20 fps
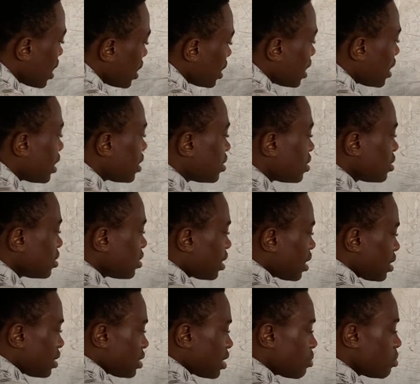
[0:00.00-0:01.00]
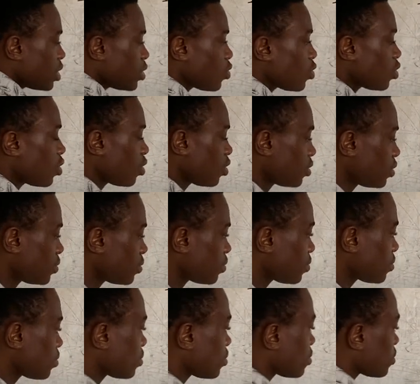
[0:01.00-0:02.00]
then a semicolon.
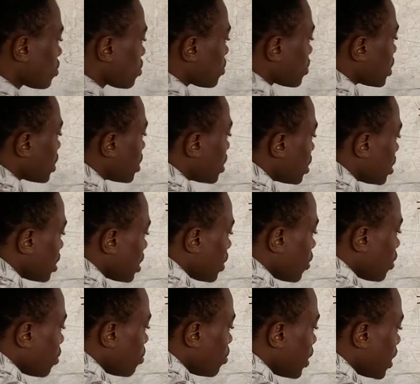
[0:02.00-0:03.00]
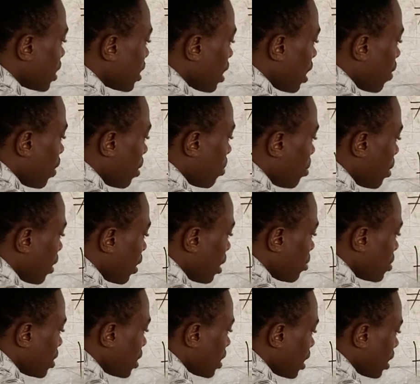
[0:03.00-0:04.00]
Then we bring our
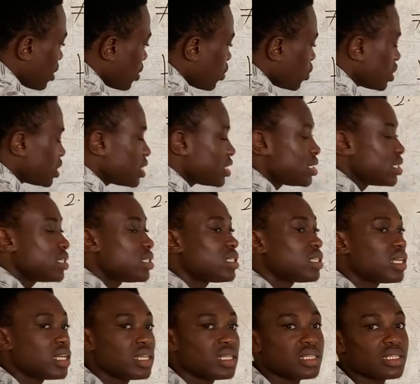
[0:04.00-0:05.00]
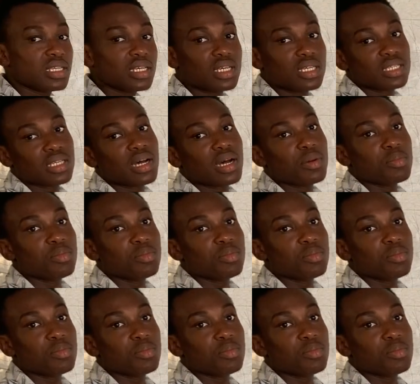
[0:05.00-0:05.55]
parameter, which in this case is our